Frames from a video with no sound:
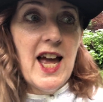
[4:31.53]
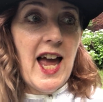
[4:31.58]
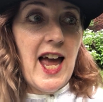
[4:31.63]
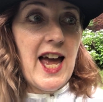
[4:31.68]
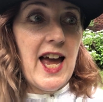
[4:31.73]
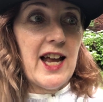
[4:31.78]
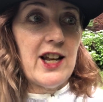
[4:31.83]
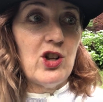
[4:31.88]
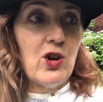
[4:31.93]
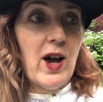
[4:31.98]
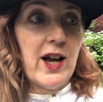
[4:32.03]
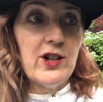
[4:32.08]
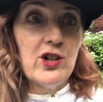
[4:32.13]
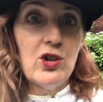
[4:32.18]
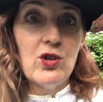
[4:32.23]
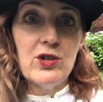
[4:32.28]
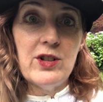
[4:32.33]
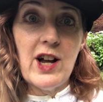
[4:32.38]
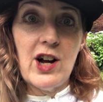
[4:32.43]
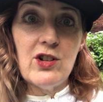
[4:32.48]
and you had to
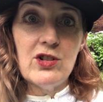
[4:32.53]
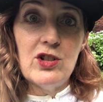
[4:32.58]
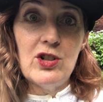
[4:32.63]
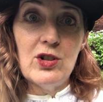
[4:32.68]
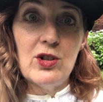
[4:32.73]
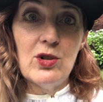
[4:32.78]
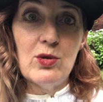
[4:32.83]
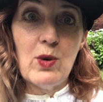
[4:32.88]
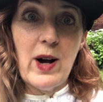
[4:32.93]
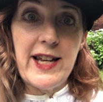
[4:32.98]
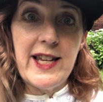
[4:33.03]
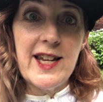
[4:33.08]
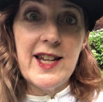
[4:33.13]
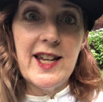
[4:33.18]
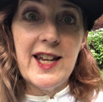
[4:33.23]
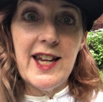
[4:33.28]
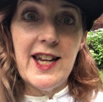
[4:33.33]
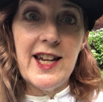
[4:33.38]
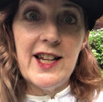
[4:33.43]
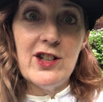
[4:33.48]
go down to
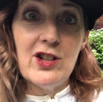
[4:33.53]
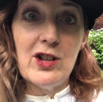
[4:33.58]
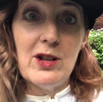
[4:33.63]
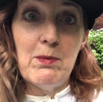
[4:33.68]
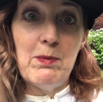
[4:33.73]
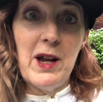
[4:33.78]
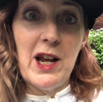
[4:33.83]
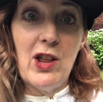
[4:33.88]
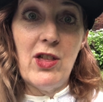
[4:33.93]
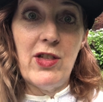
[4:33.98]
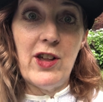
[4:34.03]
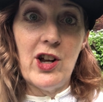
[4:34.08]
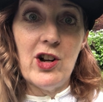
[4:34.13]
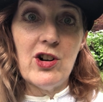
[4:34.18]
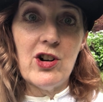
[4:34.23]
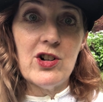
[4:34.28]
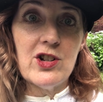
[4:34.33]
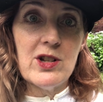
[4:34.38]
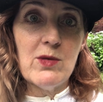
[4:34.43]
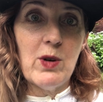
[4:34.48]
Waikiki to the big
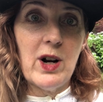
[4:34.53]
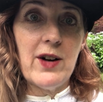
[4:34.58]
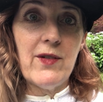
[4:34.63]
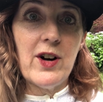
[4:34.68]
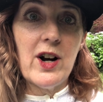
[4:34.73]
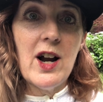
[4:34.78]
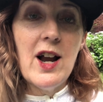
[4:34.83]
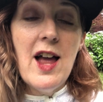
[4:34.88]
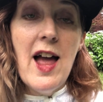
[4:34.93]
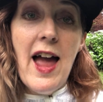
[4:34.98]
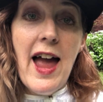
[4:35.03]
theaters and whatever,